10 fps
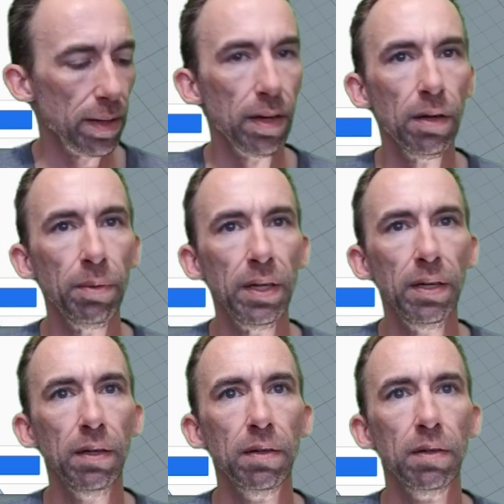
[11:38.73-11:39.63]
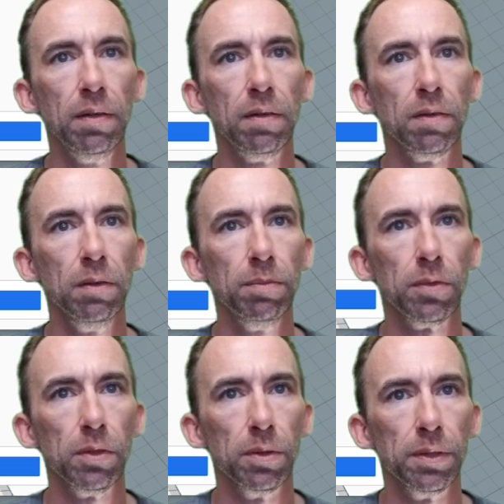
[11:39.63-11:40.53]
All right, here we
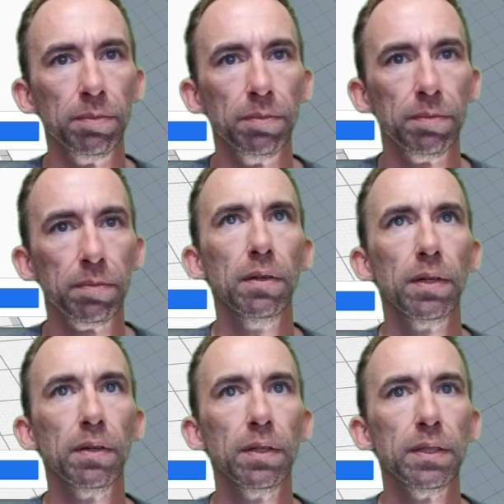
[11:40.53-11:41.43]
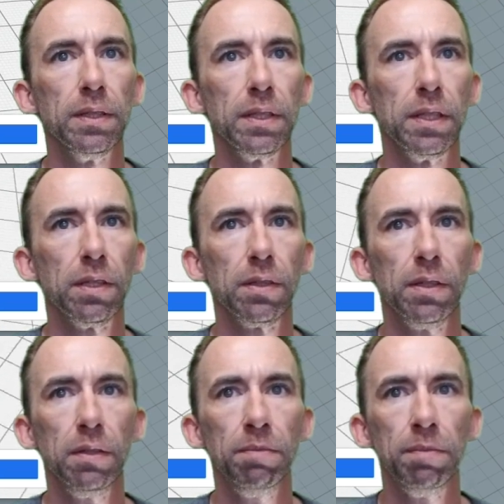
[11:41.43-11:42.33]
go. There it is in
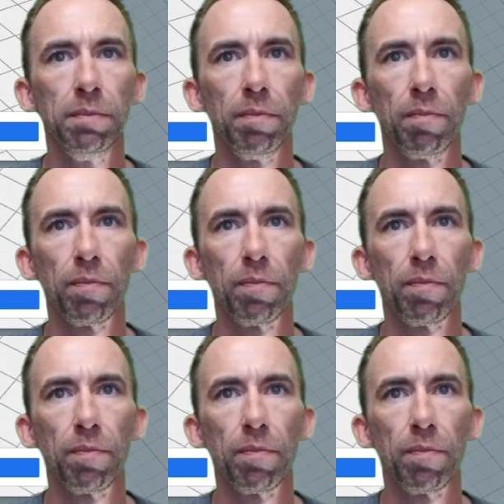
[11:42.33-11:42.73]
Cura.